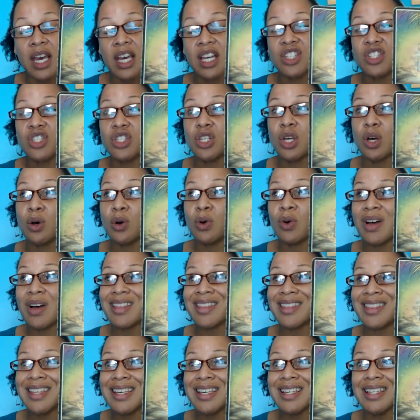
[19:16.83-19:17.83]
So
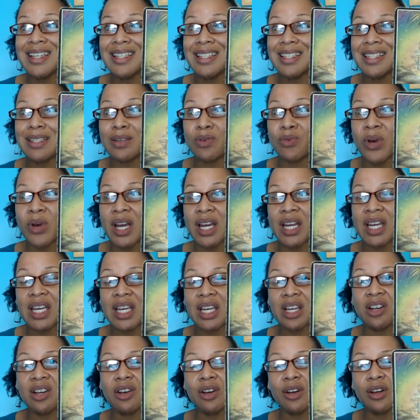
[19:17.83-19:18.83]
this right
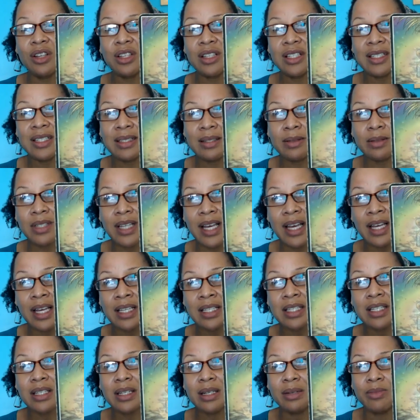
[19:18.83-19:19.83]
here
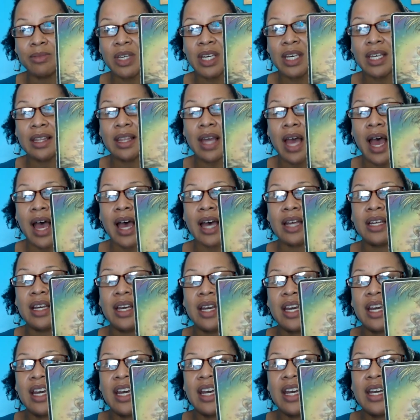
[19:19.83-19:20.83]
says to me that
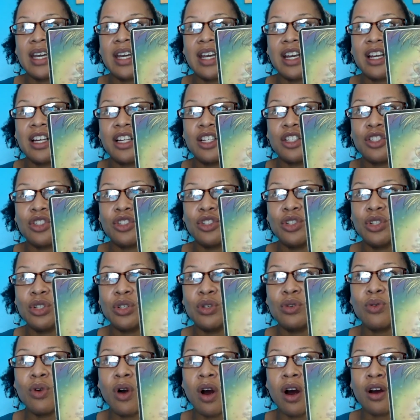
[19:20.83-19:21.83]

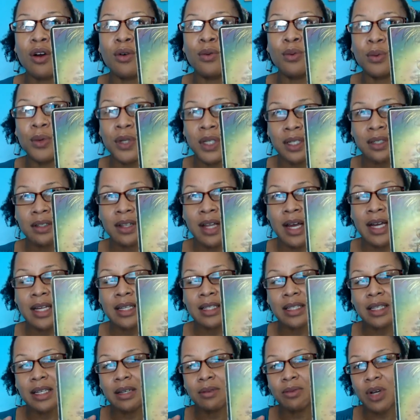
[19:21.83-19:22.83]
you are
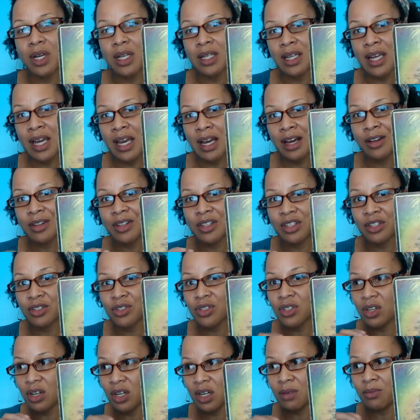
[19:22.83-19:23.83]
realizing right now, and
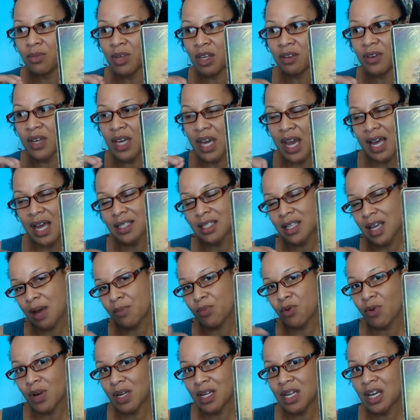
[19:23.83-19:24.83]
if it hasn't
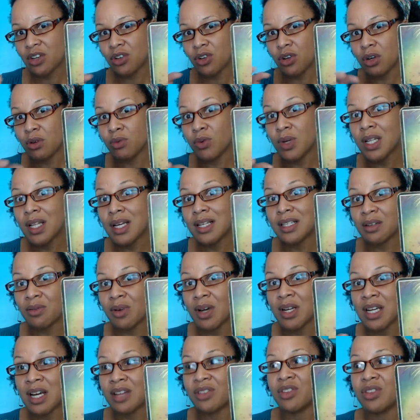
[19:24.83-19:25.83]
happened right now, you're realizing
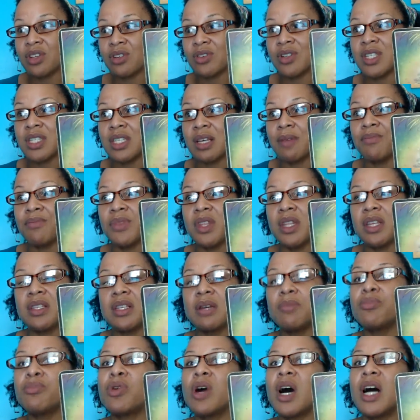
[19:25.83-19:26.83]
right now that there is some
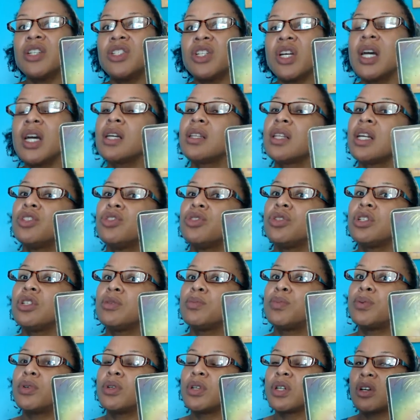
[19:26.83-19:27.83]
project that you need to
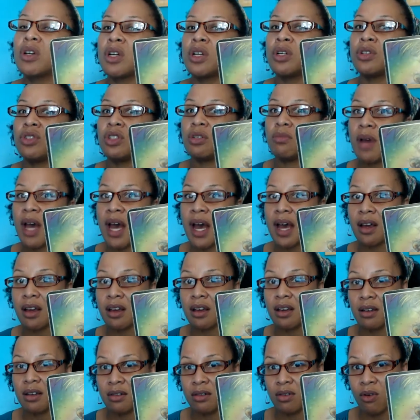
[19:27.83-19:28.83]
pull your energy
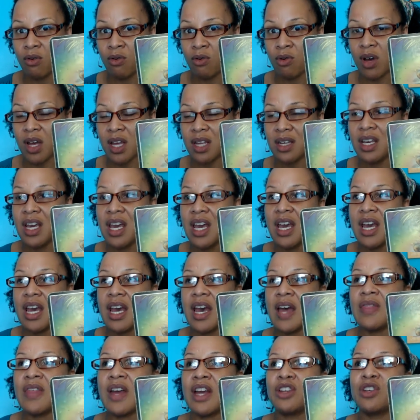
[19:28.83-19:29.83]
back on,
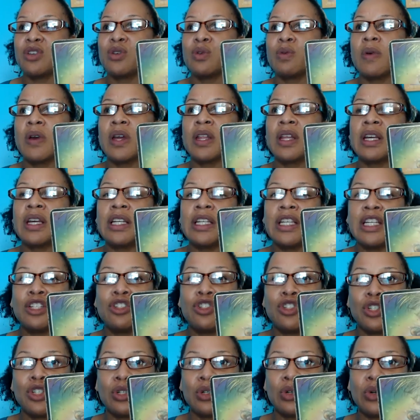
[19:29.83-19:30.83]
and that you really need
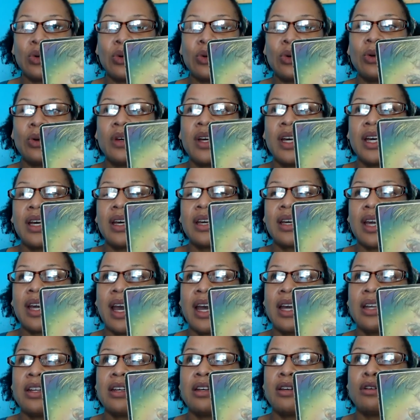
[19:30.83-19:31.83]
to
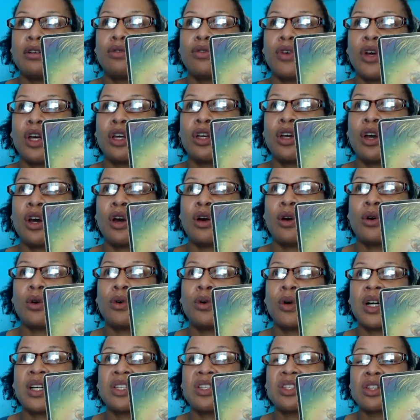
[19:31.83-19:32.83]
kind of
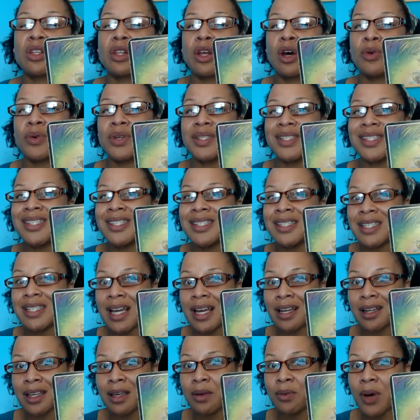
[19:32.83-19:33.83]
go a slow and
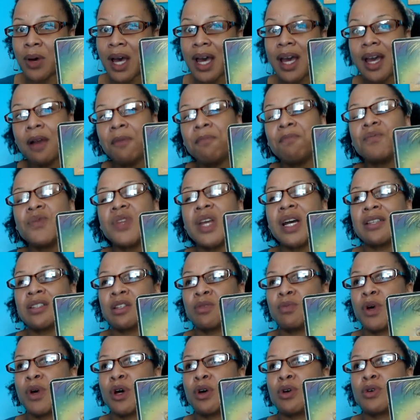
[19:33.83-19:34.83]
steady way, as
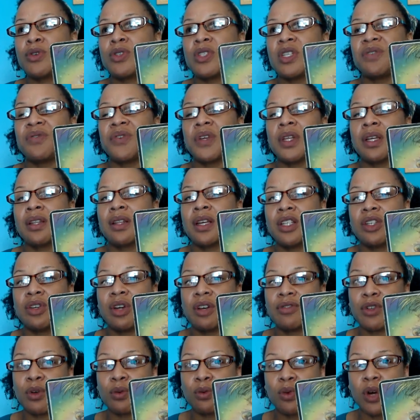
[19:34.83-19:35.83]
opposed to feeling like you
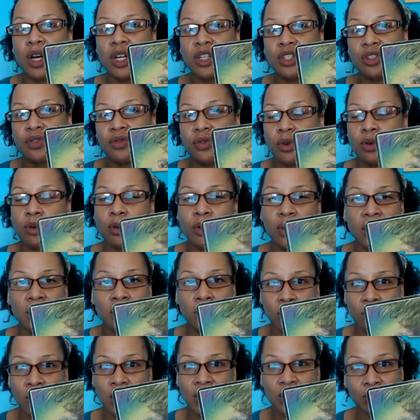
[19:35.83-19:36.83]
have to rush forward
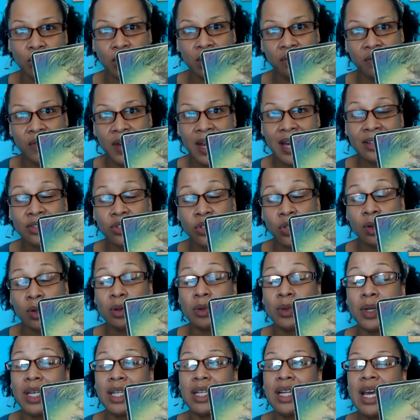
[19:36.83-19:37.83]
and rush really fast
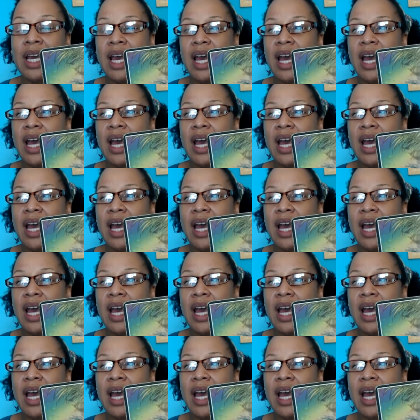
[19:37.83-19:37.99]
through it.